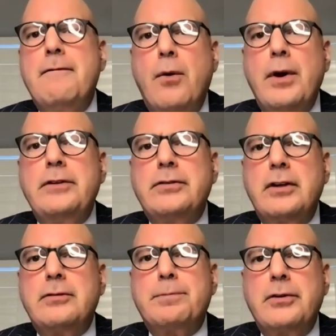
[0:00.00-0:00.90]

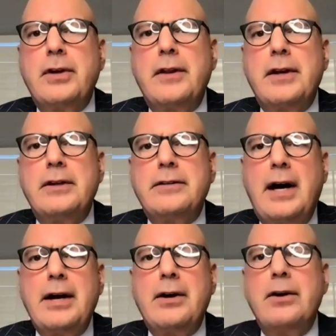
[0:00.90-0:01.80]
46% of the
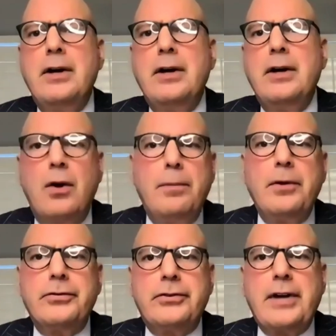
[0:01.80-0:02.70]
entire
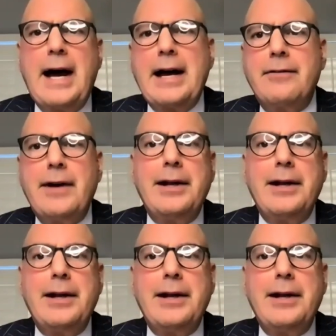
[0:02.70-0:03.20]
global stock of